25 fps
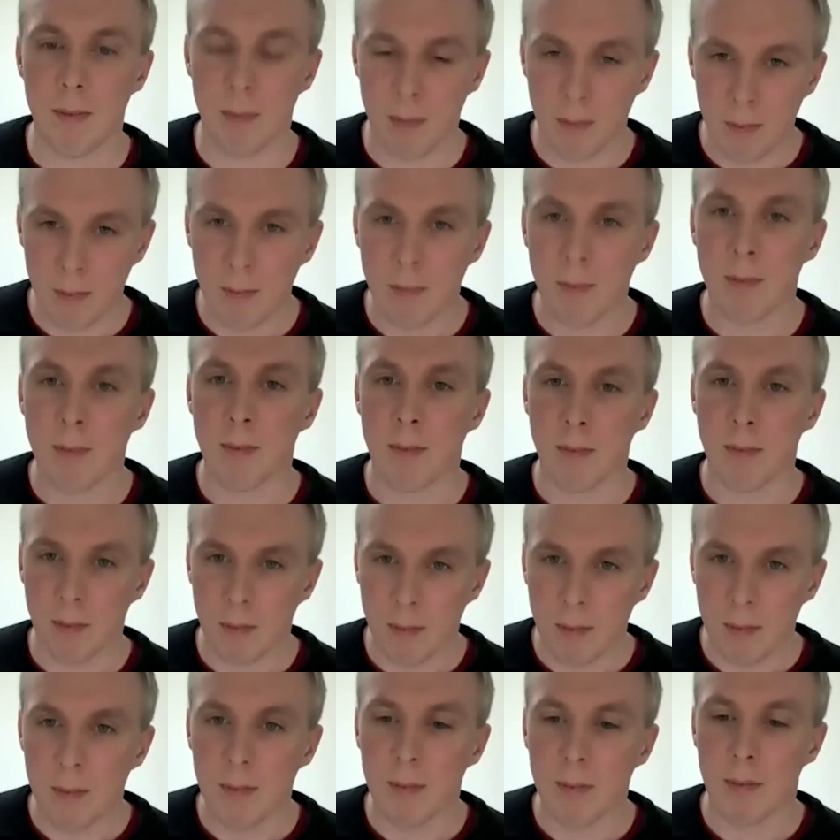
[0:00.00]
So we
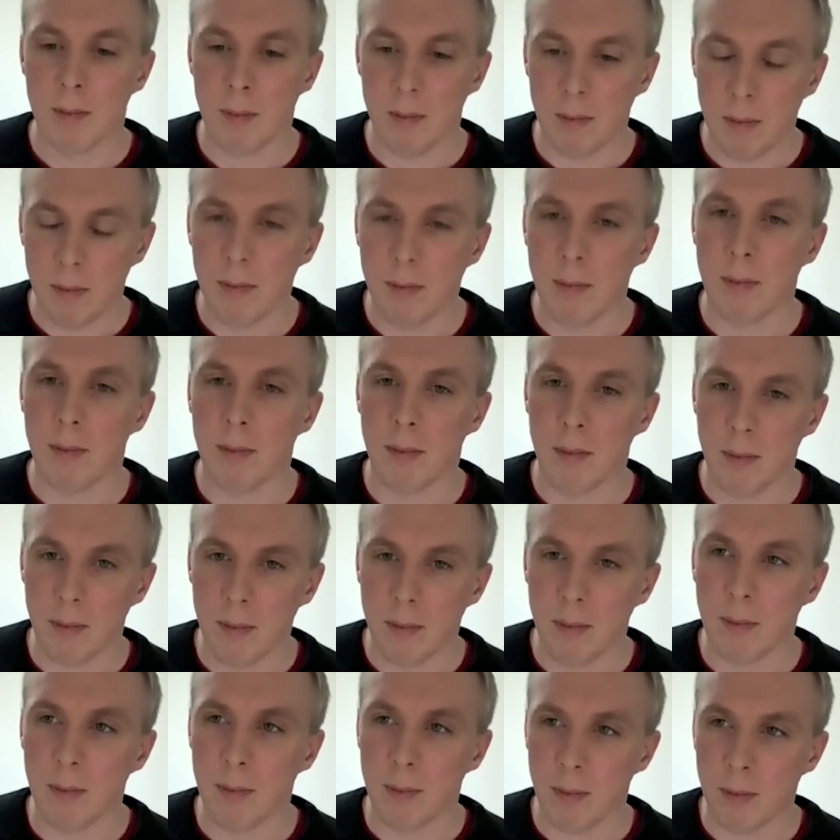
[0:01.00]
typically, you know, most
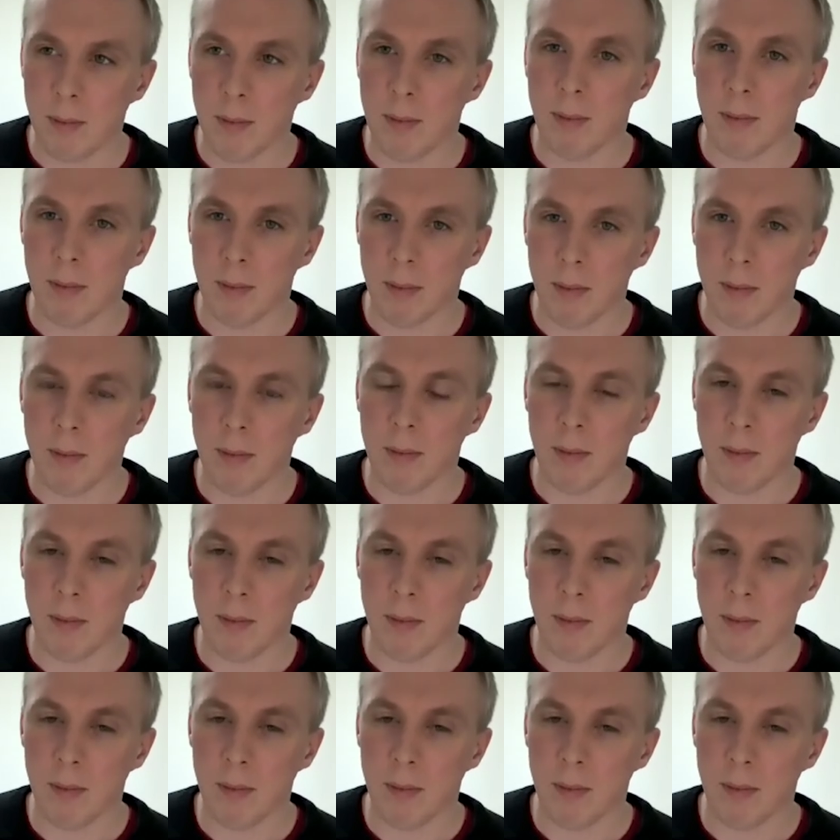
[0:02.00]
of our projects